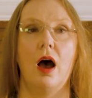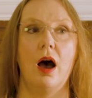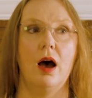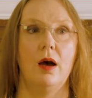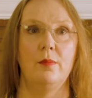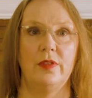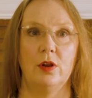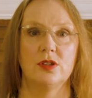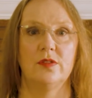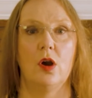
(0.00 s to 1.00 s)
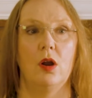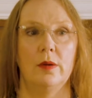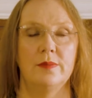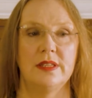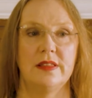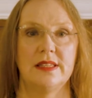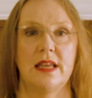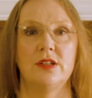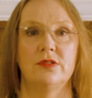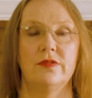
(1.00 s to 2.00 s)
with lots of columns in the
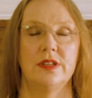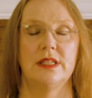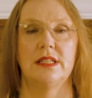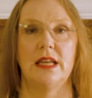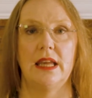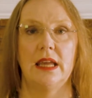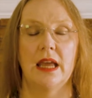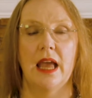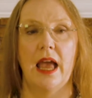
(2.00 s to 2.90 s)
centre of the city,